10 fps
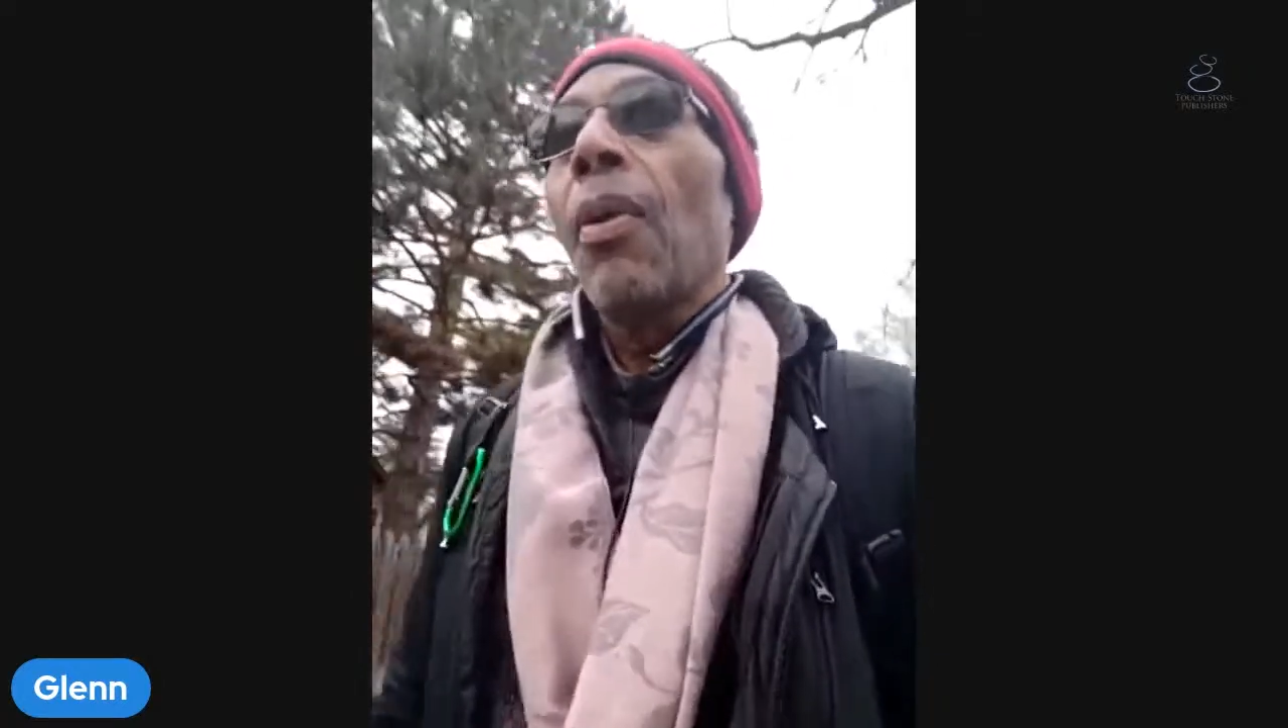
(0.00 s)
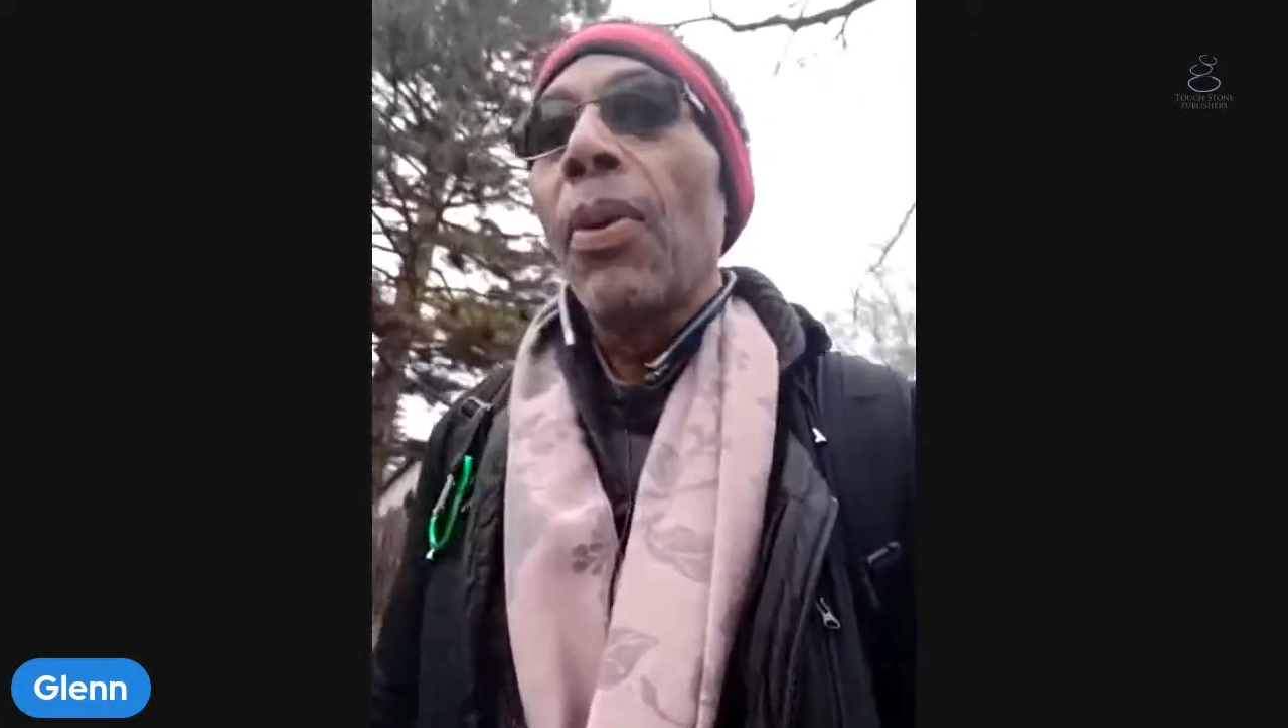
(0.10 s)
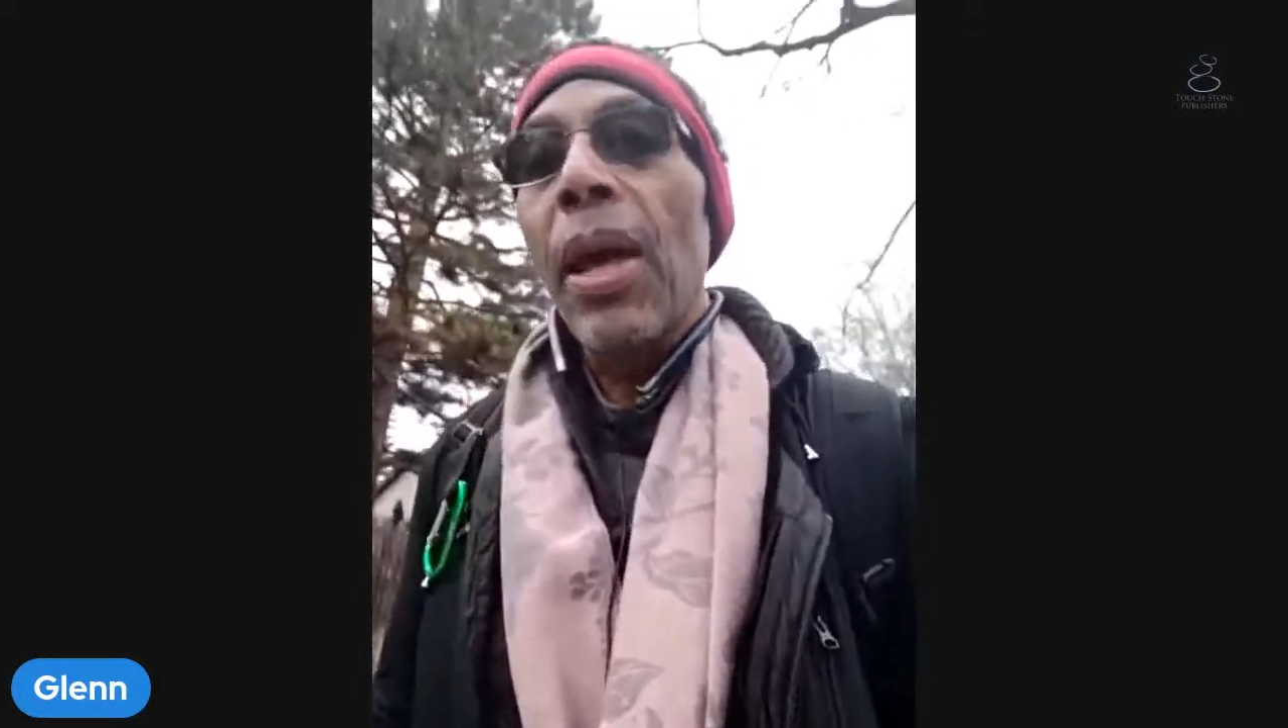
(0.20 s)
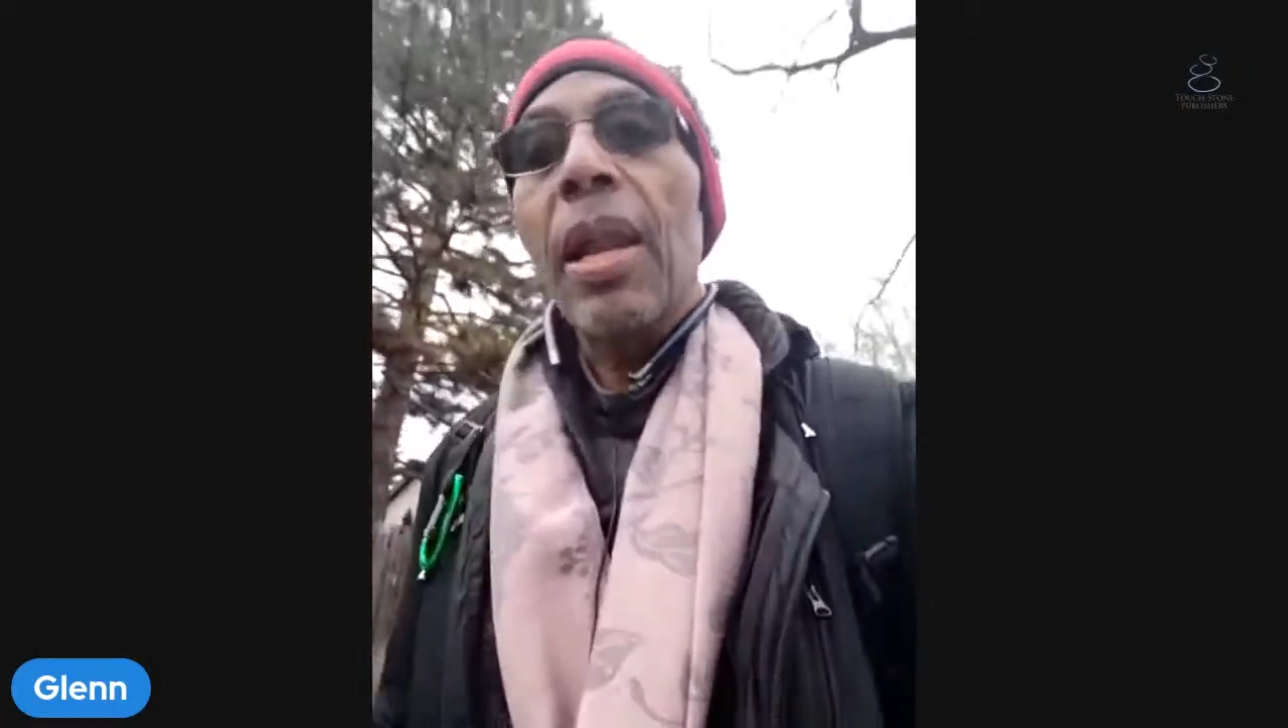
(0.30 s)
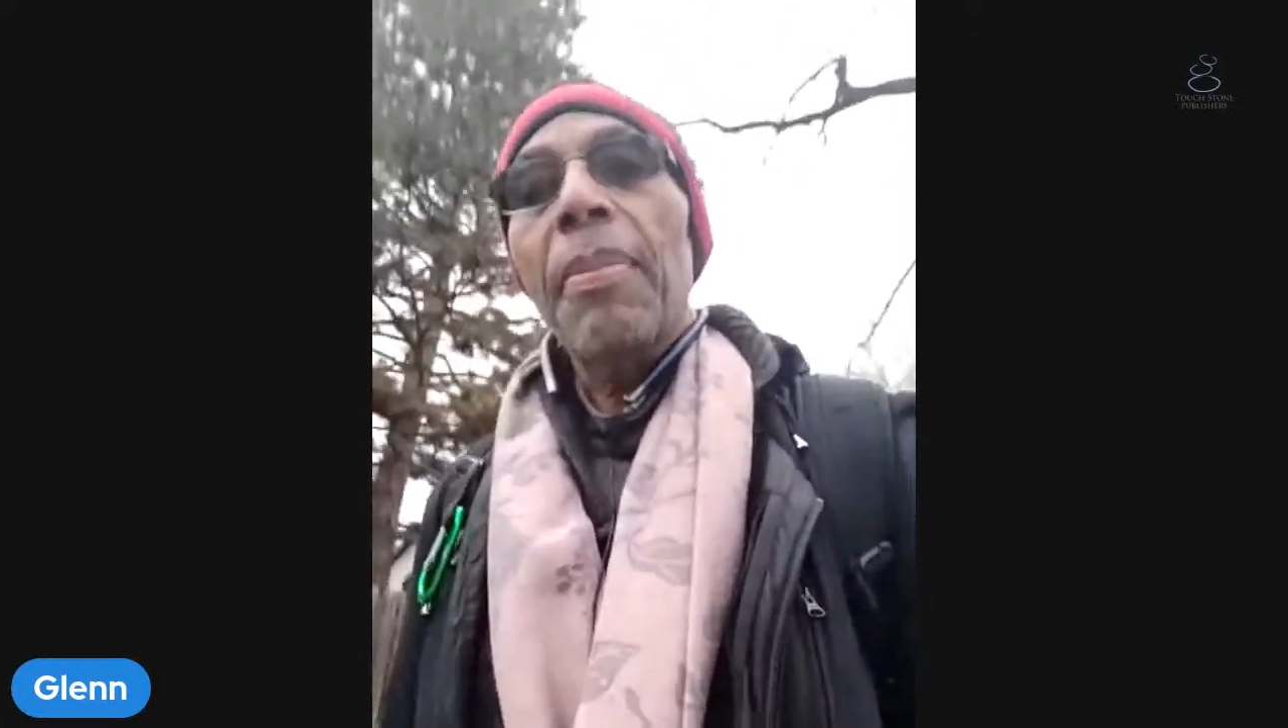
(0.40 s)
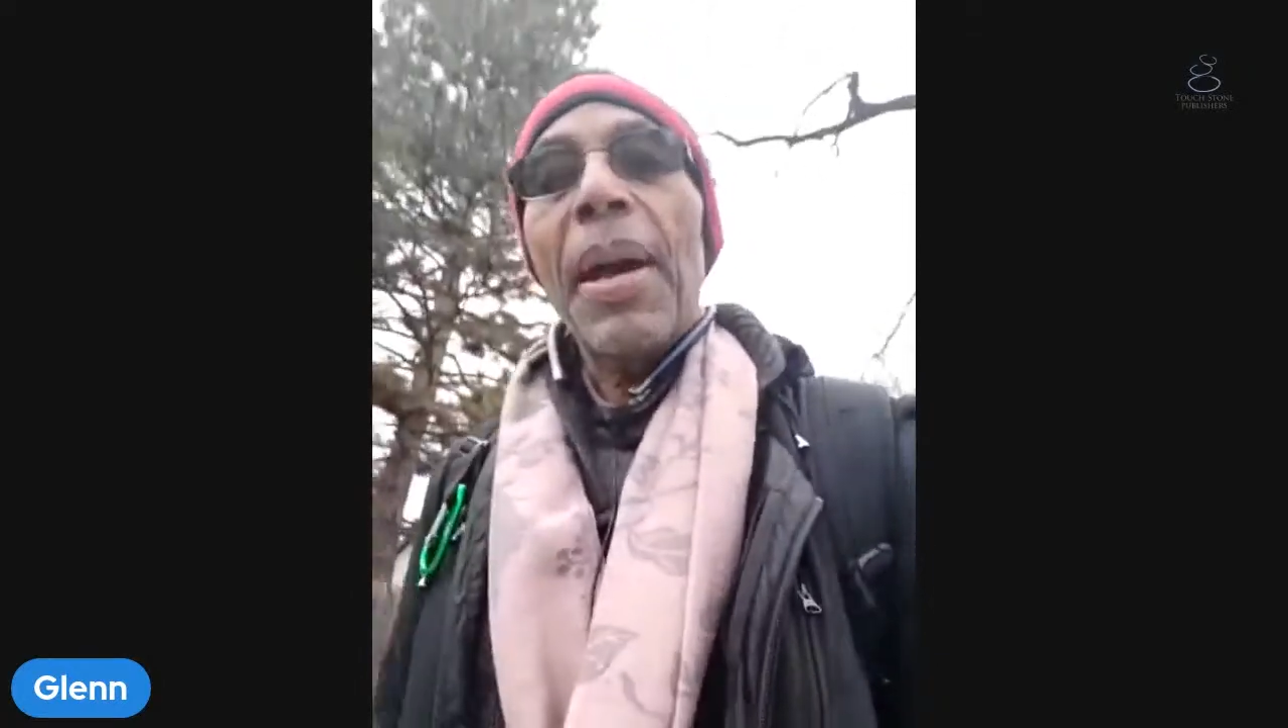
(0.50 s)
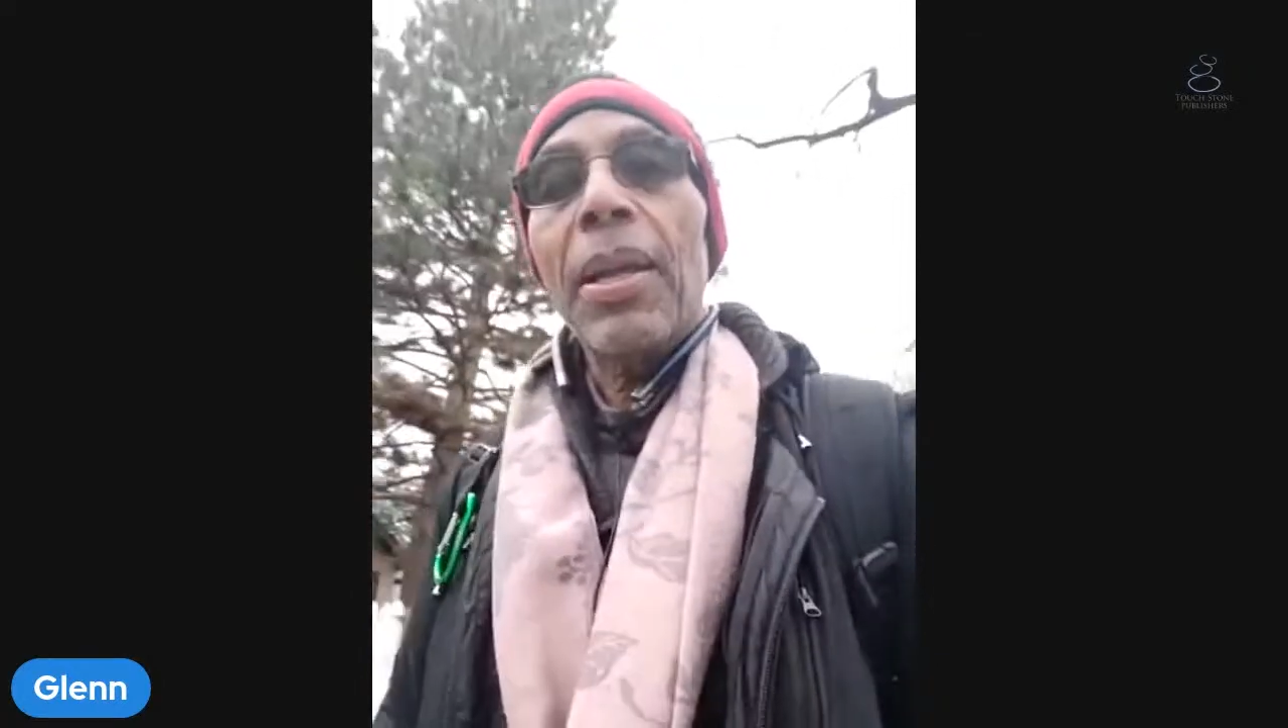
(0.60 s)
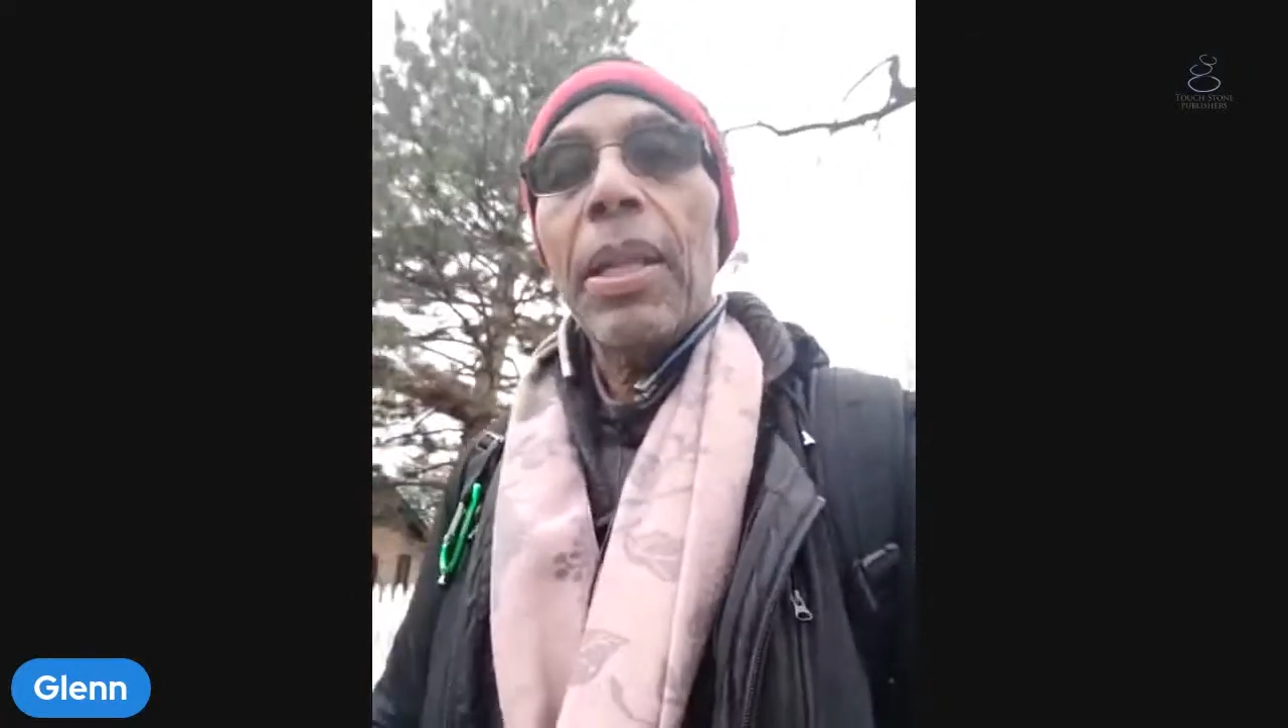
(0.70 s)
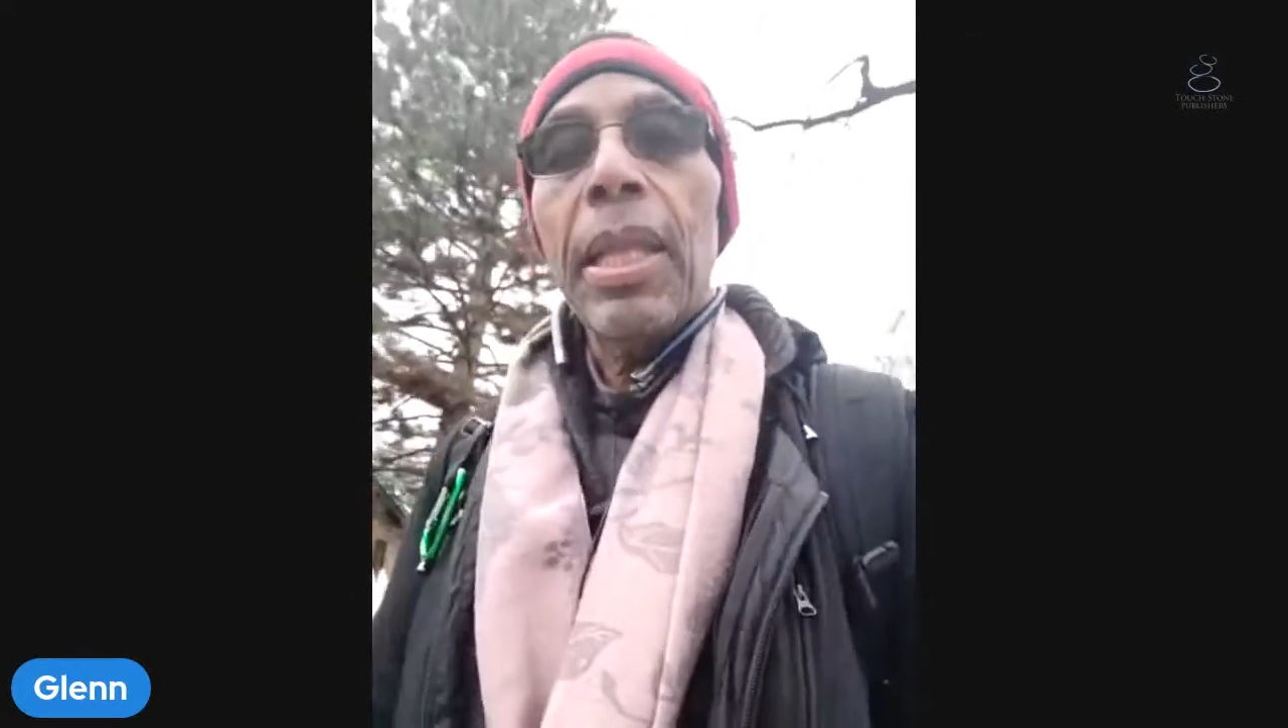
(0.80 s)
We're not about